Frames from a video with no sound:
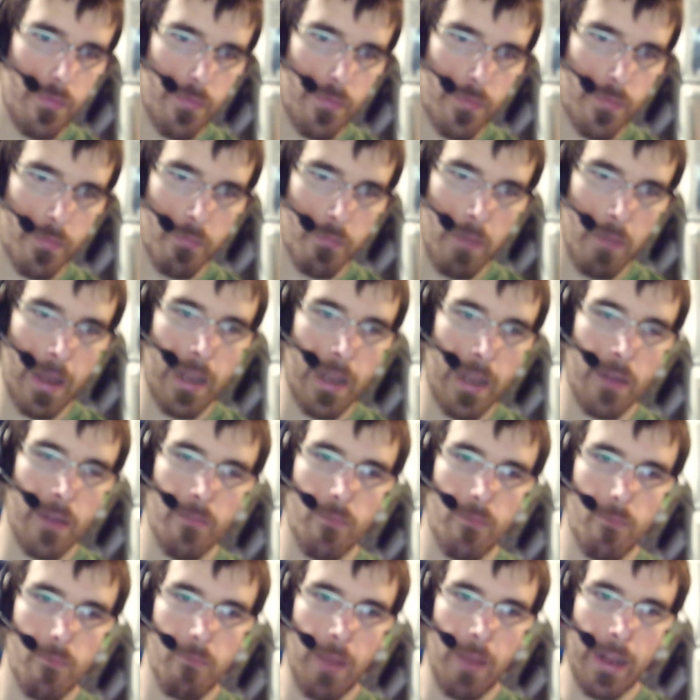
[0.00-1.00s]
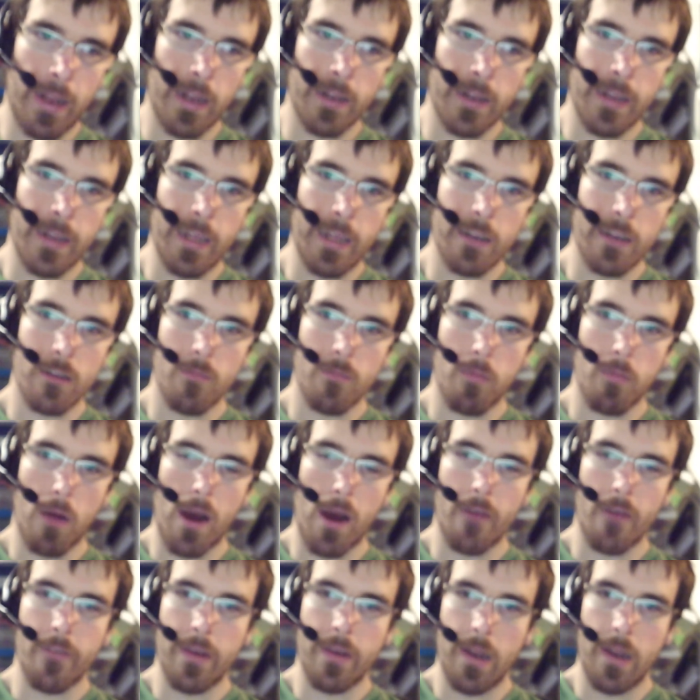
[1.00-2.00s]
make a decent
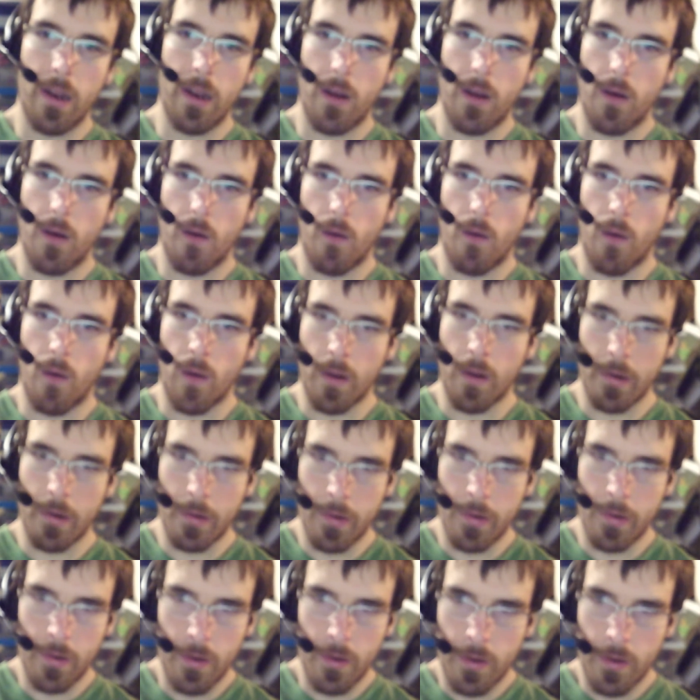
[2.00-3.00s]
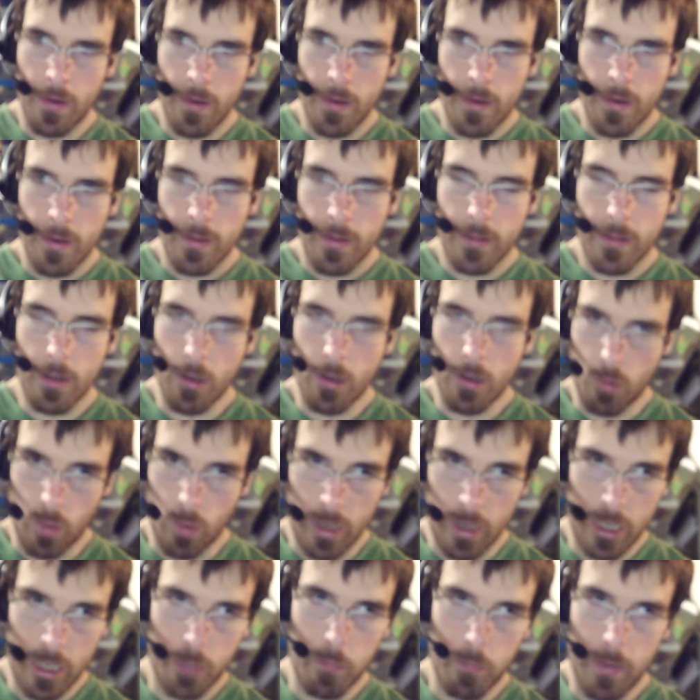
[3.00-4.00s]
profit on the
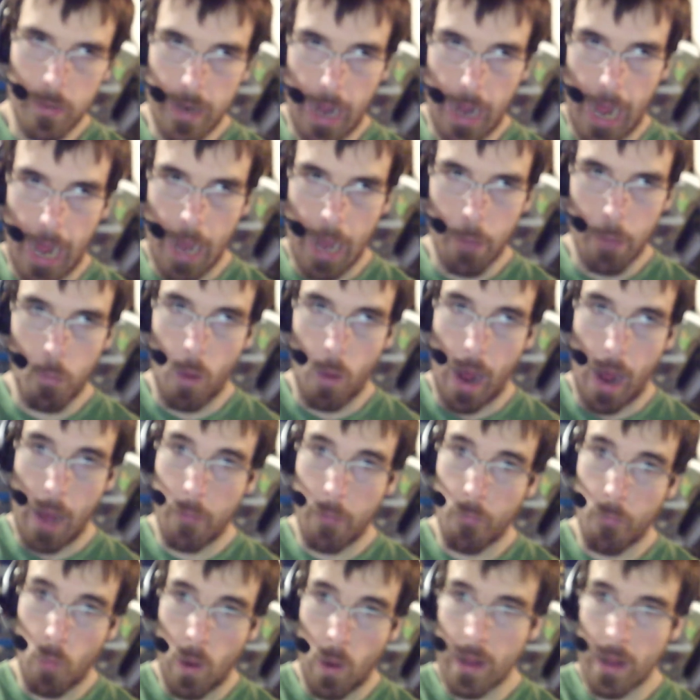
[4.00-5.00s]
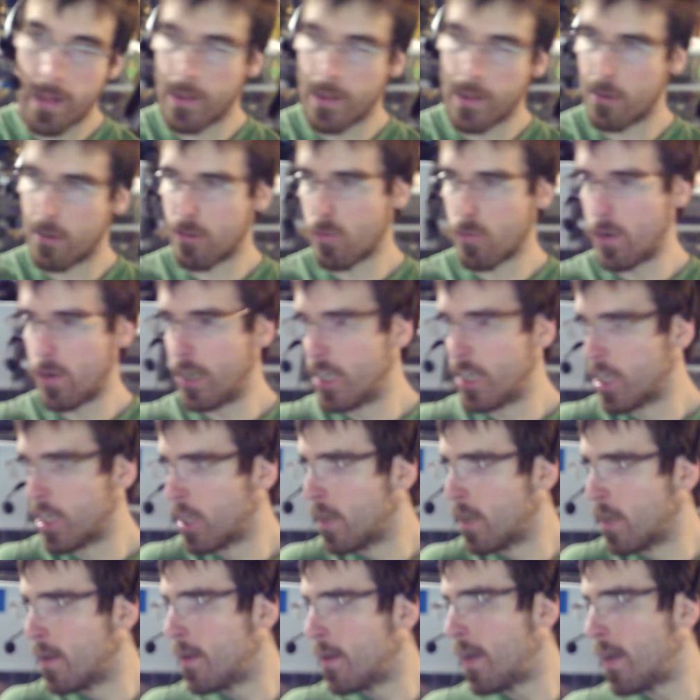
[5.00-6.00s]
Switch. But I want the Switch,
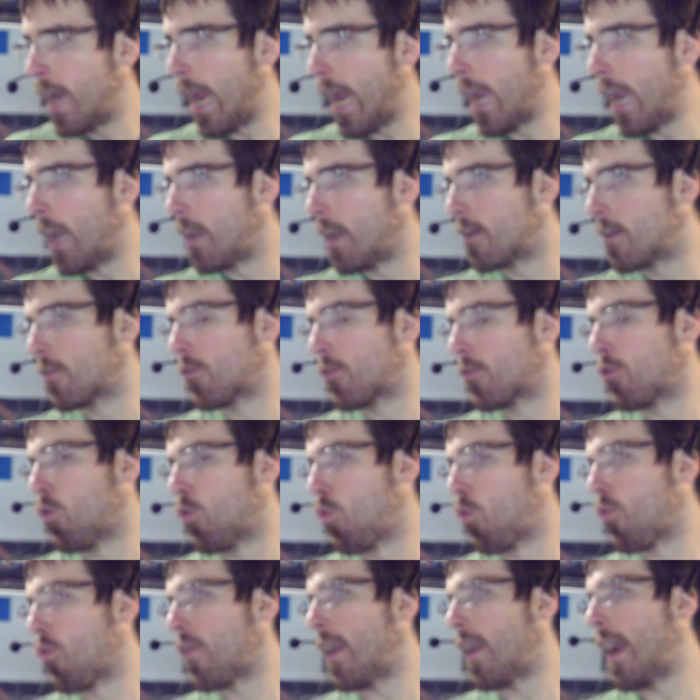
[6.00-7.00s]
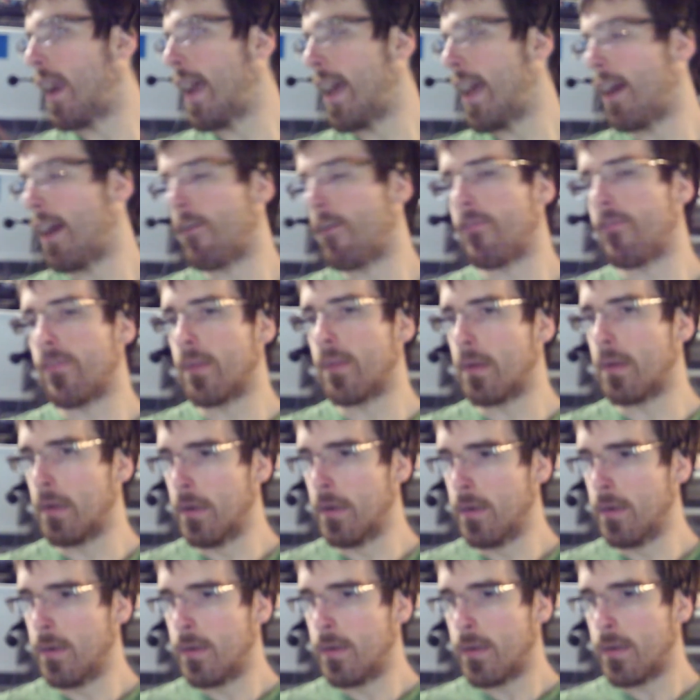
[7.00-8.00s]
and it's cool that I have the
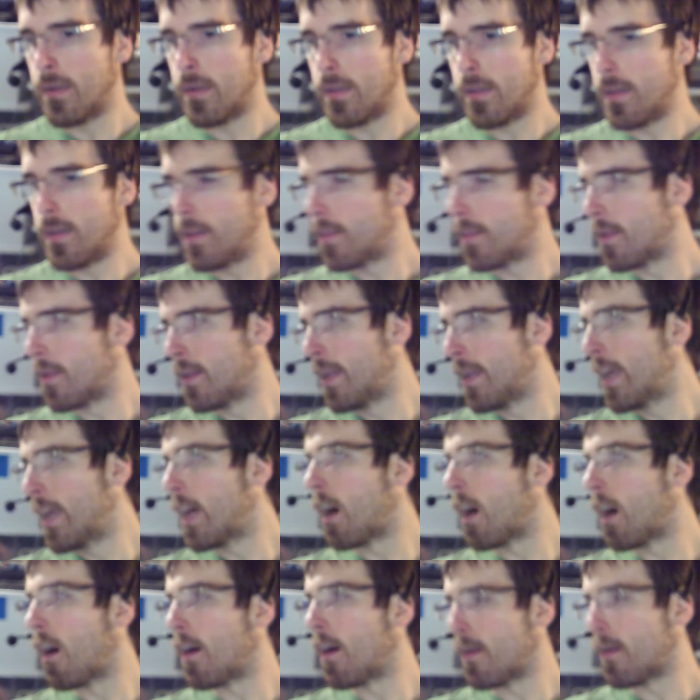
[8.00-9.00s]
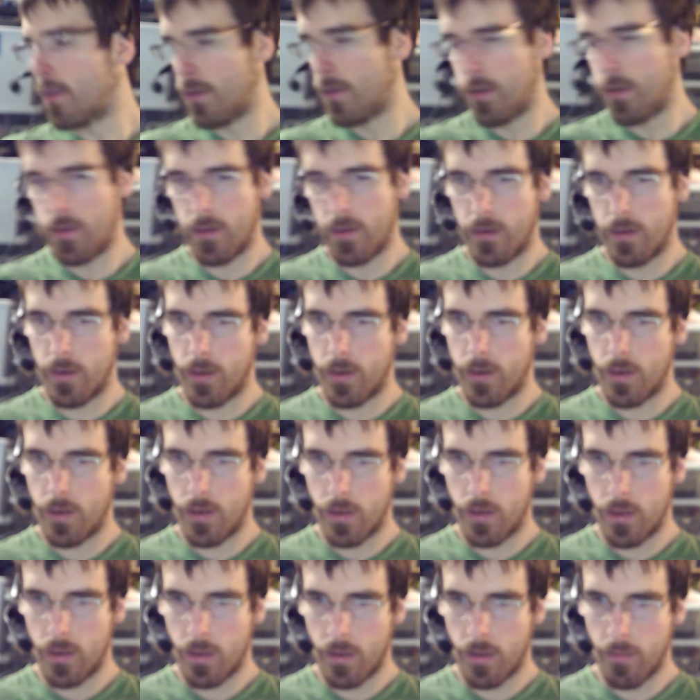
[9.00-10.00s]
neon
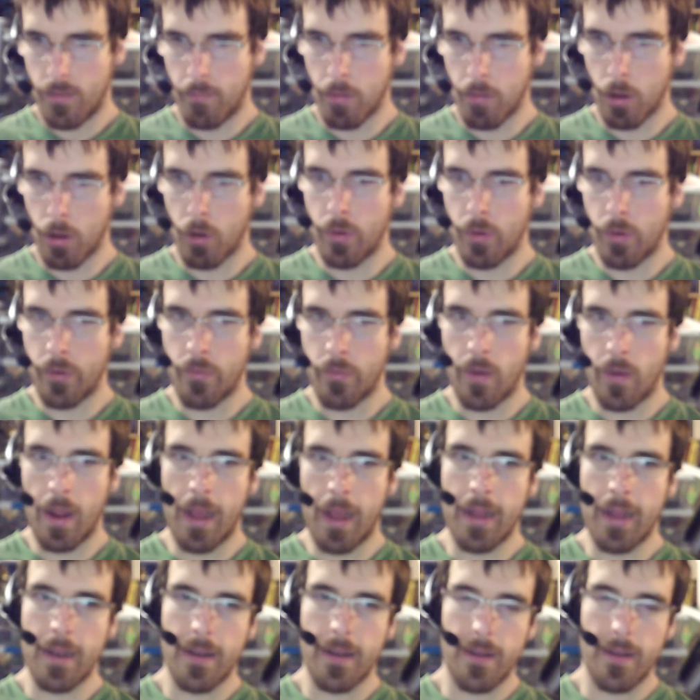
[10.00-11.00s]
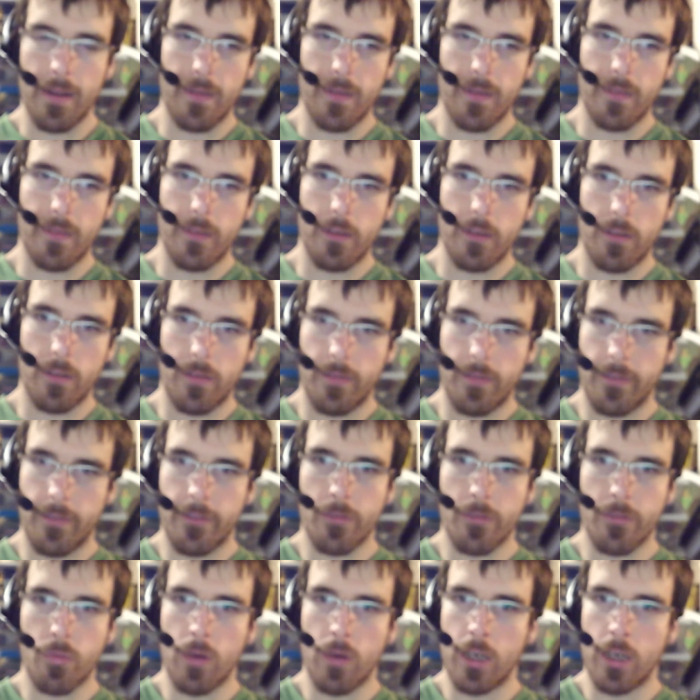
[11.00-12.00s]
blue and red
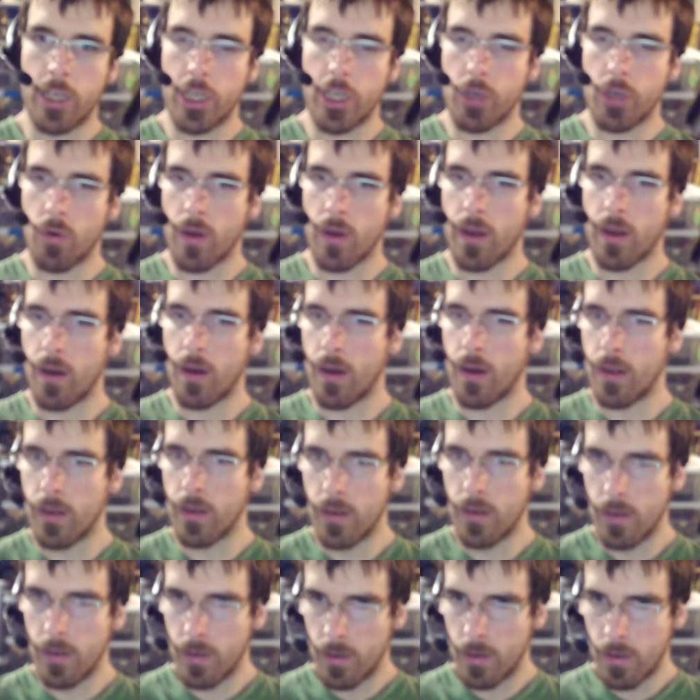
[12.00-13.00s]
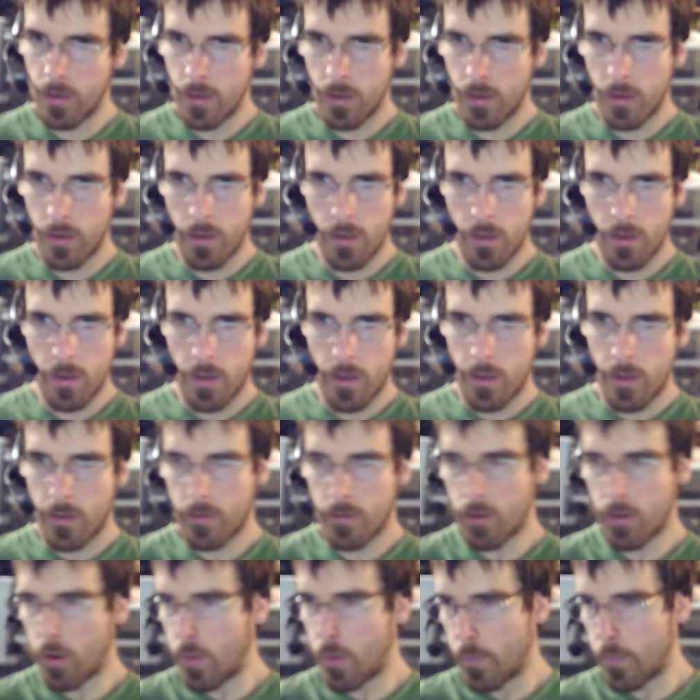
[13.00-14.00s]
Switch Joy-Con.
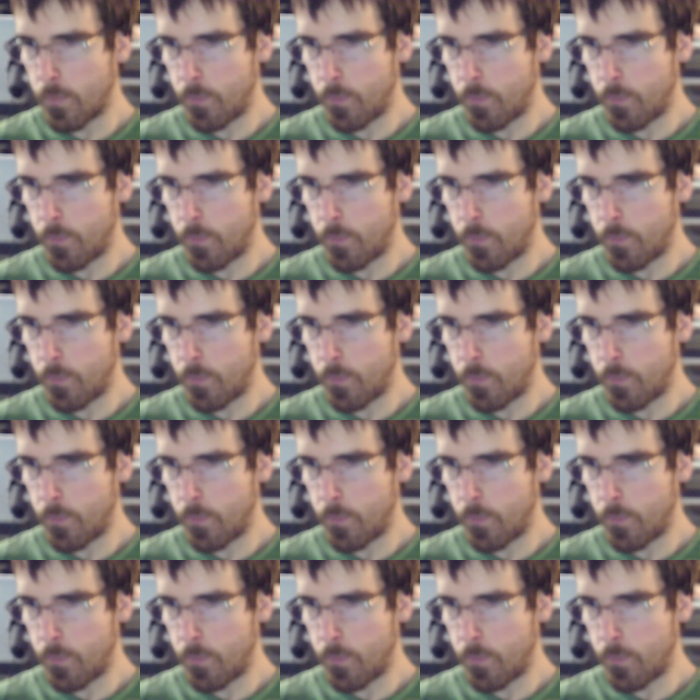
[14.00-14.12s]
So